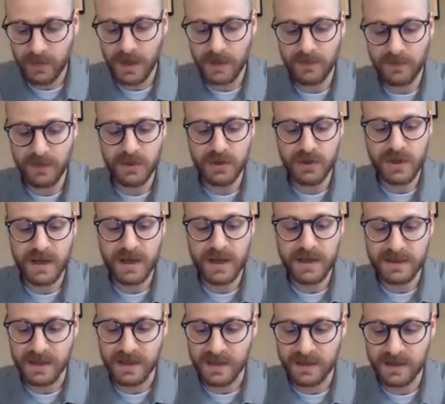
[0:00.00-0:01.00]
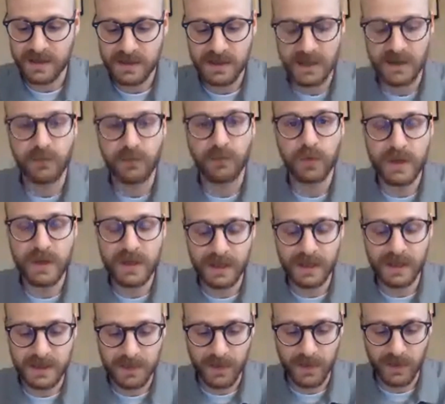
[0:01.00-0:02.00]
of the genesis of real
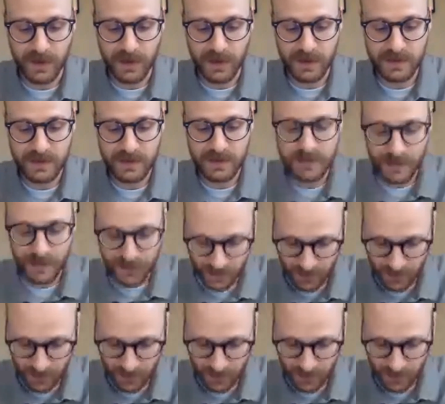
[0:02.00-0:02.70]
experience.